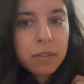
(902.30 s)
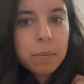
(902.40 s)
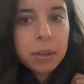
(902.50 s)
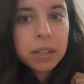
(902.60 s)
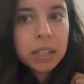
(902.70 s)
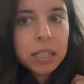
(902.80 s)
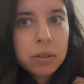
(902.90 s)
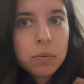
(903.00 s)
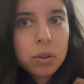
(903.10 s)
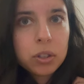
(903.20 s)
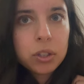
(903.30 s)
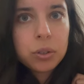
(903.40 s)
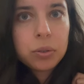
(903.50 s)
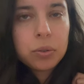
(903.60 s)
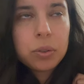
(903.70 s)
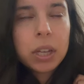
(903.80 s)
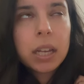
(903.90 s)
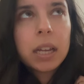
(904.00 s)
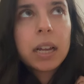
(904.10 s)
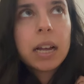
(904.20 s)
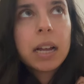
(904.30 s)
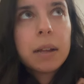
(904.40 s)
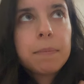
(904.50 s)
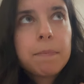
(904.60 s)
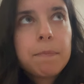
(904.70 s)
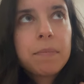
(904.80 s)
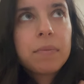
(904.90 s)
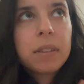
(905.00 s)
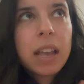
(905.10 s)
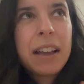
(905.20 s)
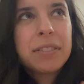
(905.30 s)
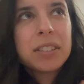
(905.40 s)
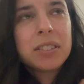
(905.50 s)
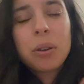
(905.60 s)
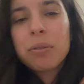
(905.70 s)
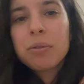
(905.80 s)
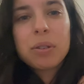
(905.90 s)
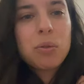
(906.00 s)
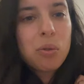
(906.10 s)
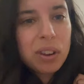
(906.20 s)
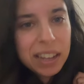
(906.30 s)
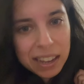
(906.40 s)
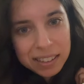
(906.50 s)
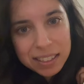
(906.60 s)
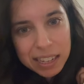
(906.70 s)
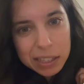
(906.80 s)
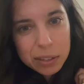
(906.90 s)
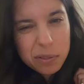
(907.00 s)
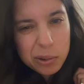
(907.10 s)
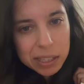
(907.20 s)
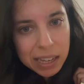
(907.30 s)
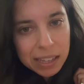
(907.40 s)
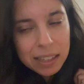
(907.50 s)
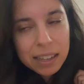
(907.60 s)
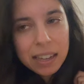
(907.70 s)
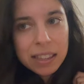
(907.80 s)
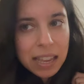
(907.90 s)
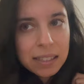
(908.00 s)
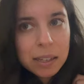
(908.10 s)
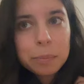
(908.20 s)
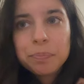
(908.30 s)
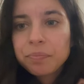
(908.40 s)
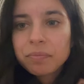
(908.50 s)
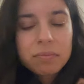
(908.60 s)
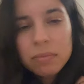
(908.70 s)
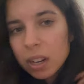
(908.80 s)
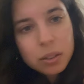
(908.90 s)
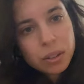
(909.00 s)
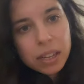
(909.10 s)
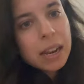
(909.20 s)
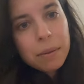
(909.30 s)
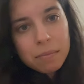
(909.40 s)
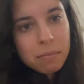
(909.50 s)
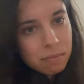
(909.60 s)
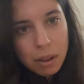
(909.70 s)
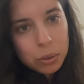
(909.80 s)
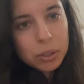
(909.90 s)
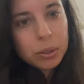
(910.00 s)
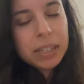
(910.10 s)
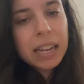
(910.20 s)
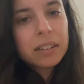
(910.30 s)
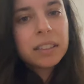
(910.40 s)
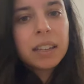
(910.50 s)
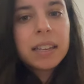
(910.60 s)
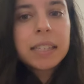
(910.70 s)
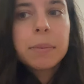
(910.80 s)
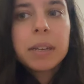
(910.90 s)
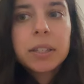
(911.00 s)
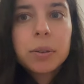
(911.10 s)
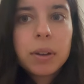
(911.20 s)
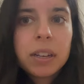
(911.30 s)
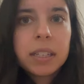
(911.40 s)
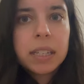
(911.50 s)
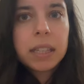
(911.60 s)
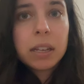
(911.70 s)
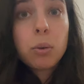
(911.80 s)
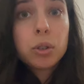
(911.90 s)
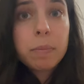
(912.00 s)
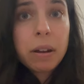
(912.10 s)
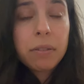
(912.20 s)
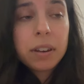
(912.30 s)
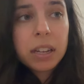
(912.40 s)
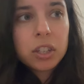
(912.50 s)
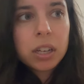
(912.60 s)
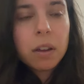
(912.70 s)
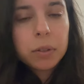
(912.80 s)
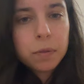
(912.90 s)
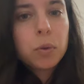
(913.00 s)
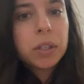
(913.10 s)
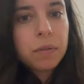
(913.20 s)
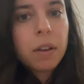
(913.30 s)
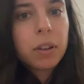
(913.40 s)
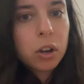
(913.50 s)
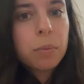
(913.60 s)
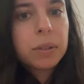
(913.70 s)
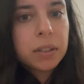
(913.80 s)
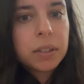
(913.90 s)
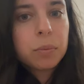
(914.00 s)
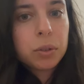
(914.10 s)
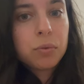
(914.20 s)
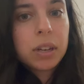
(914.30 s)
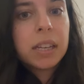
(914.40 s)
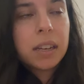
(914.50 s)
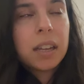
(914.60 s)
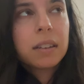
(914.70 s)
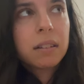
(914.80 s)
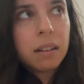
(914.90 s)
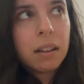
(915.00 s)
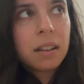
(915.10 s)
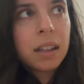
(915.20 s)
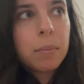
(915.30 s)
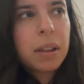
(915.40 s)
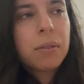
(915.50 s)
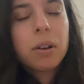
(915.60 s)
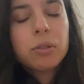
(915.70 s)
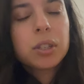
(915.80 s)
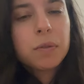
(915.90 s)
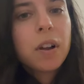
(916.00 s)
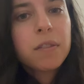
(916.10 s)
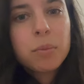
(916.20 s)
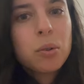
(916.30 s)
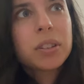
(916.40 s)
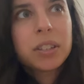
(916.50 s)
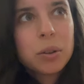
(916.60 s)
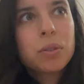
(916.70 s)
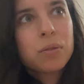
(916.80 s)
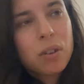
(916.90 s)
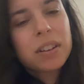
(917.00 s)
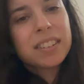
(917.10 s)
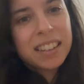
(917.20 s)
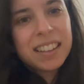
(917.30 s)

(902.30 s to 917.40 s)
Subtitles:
up because I didn't want to have to go through it all again to get to 48 and then some. I was like, look, might as well do it now. Similar to when I did the ultra marathon, actually, after 45 kilometers, it was really like, oh, but I thought, oh, just five more, because I don't want to run.